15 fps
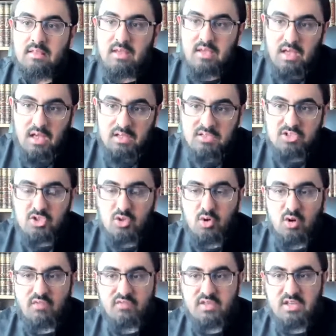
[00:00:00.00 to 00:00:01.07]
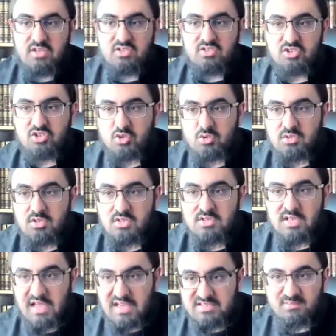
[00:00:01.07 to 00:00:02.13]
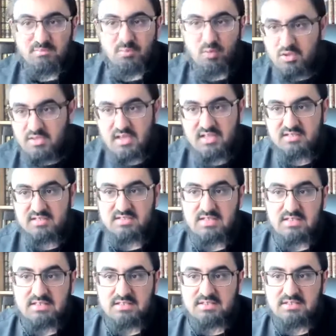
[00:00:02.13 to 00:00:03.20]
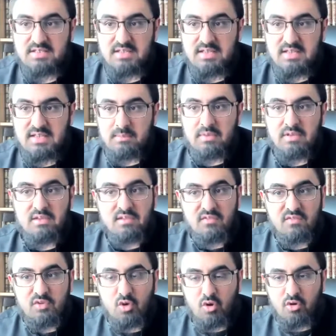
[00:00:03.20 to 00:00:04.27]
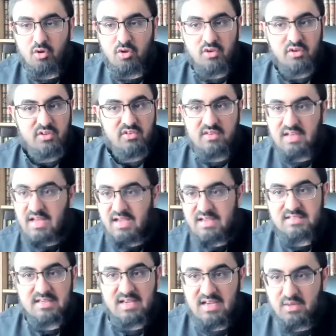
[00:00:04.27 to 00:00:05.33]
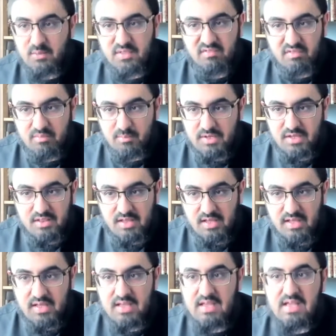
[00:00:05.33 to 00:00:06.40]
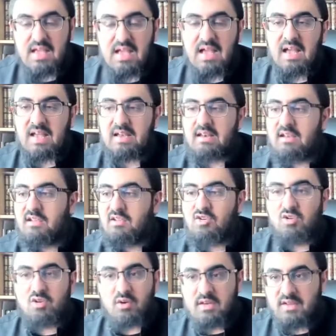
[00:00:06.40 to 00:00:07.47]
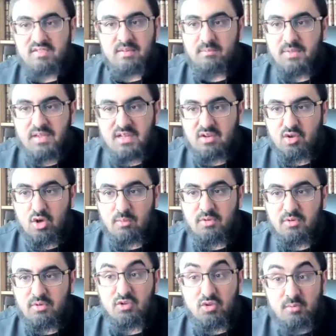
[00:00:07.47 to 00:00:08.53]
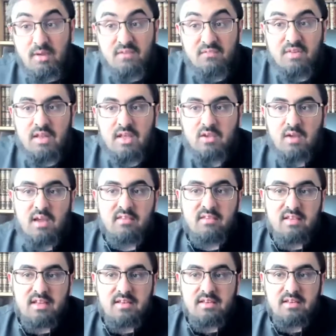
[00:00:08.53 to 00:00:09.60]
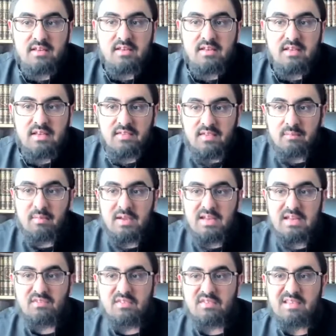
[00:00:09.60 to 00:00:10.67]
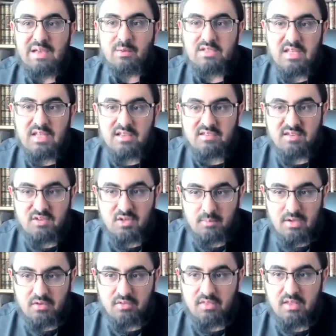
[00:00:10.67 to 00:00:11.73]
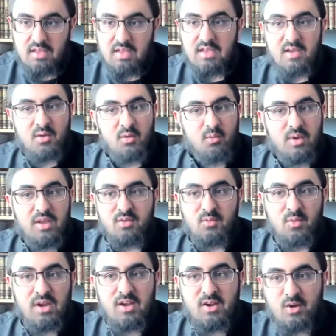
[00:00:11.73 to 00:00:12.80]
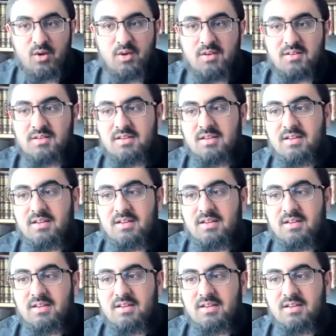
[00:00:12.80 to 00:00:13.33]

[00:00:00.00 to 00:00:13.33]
The culture of the institute is as important as the studies. Because if you're not going to see eye to eye with everybody there, and you don't have something in common, you might feel like you're isolated. And that might leave a sour taste in your mouth. When we're not